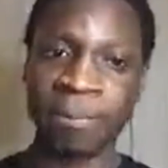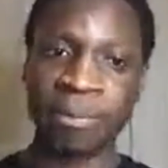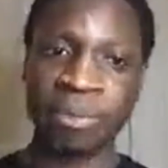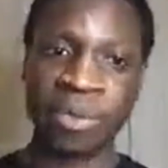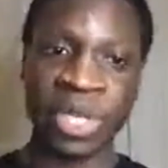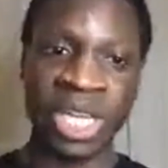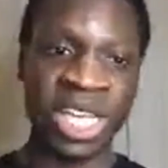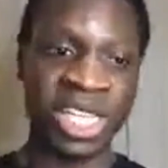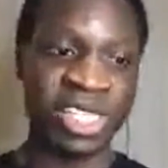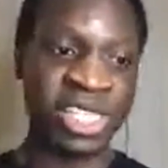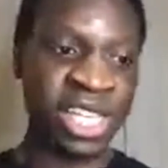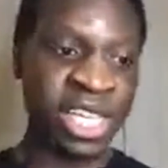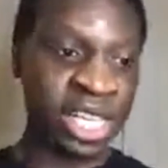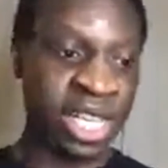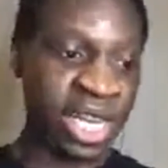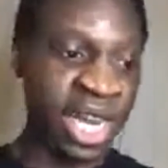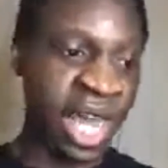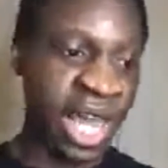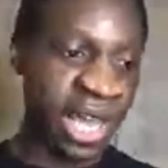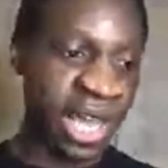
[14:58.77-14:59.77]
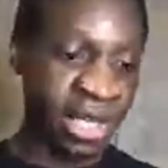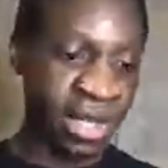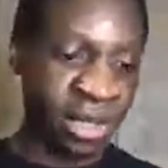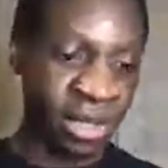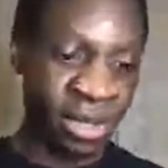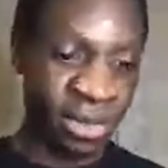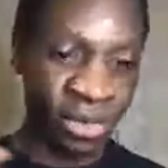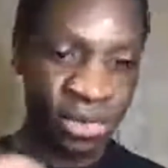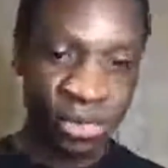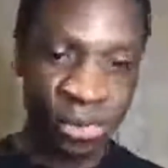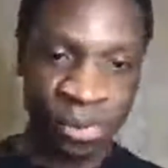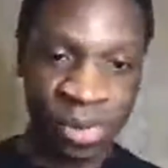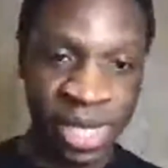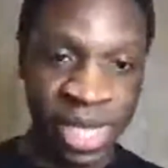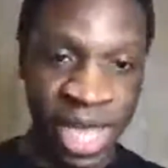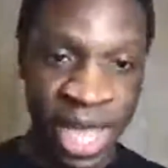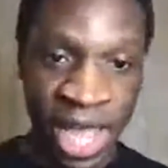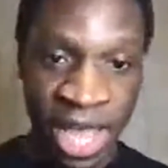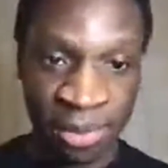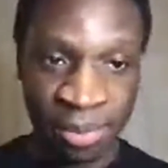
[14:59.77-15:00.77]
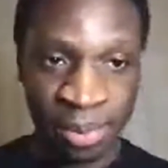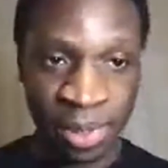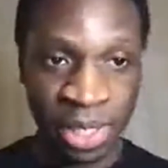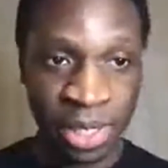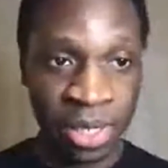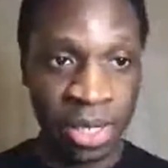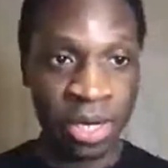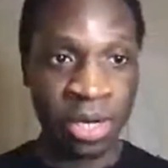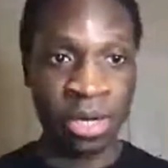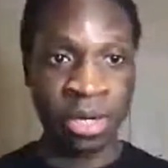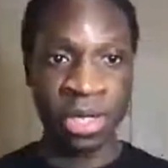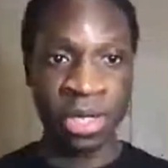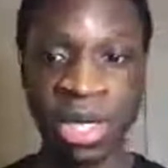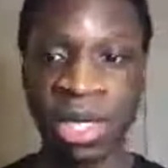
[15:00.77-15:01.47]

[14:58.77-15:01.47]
is it like to be happier?